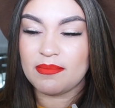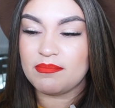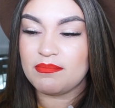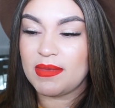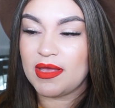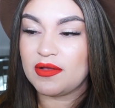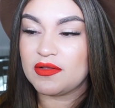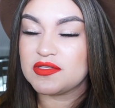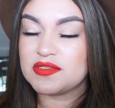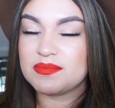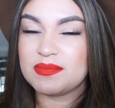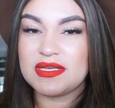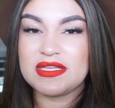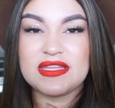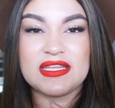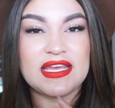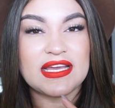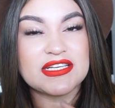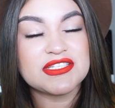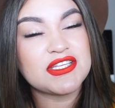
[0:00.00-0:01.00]
mailed me
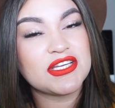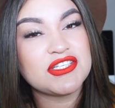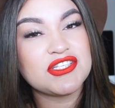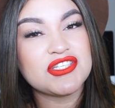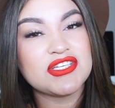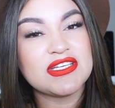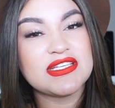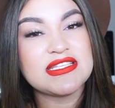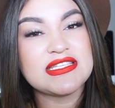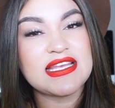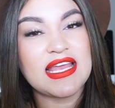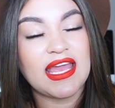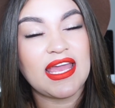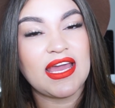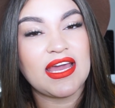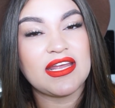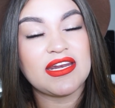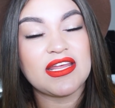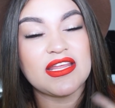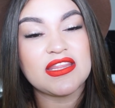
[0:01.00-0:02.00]
the extensions
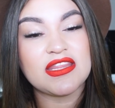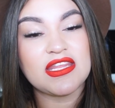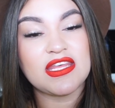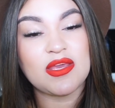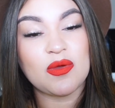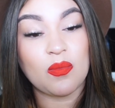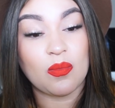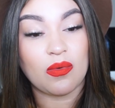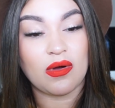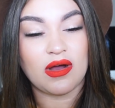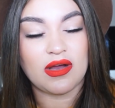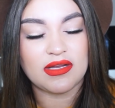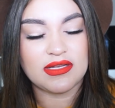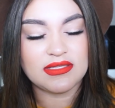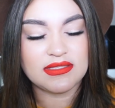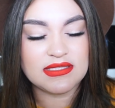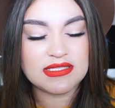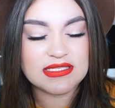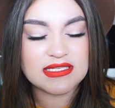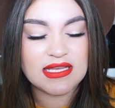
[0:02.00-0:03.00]
and the
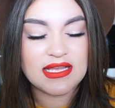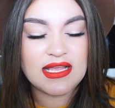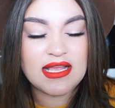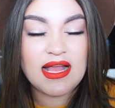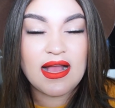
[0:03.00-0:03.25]
wands.